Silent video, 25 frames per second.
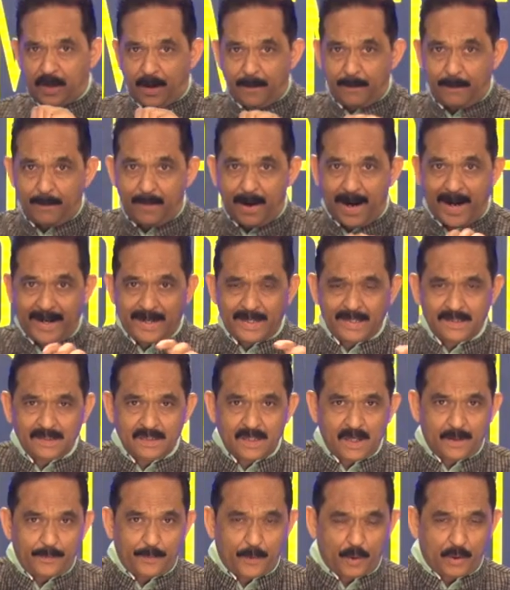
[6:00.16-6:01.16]

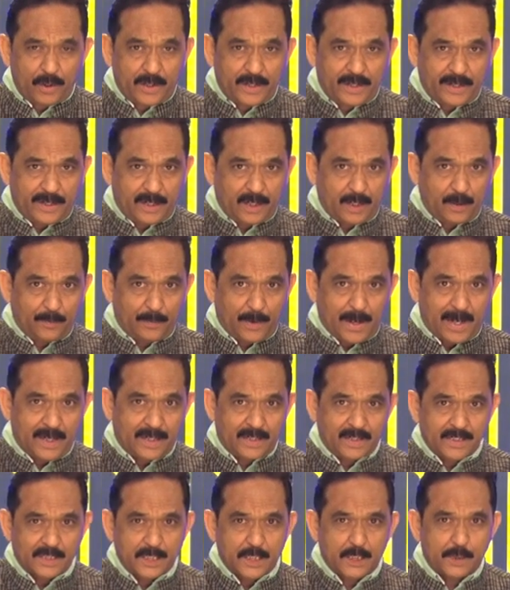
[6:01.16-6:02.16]
combine the political
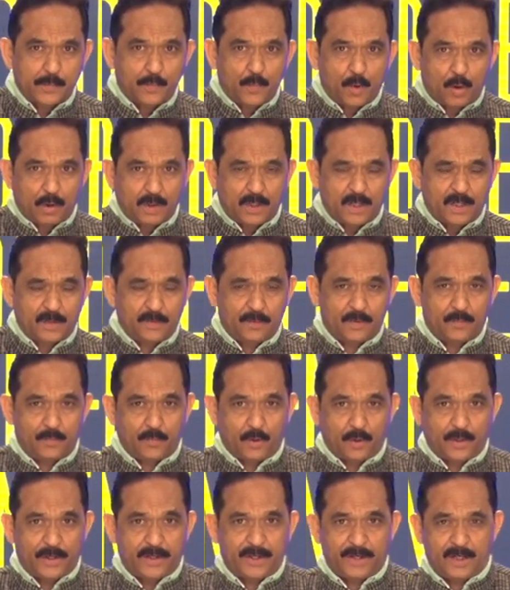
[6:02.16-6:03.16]
parties, the smaller
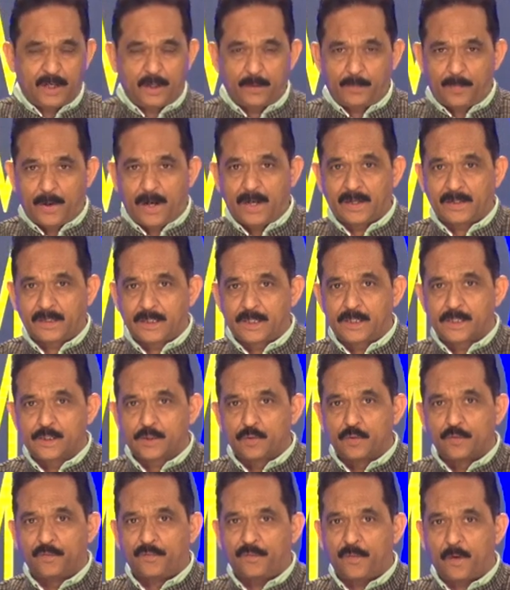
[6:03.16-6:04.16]
political parties,
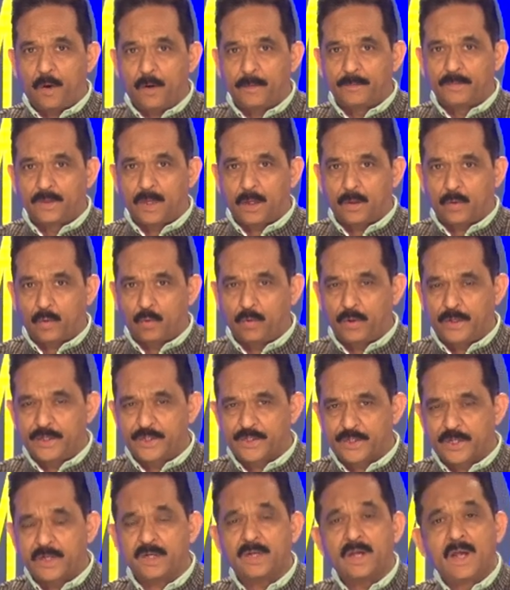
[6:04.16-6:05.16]
to form the
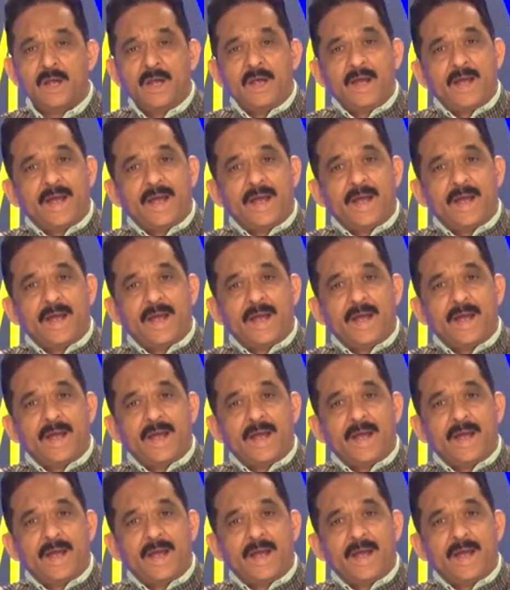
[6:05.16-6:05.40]
coalition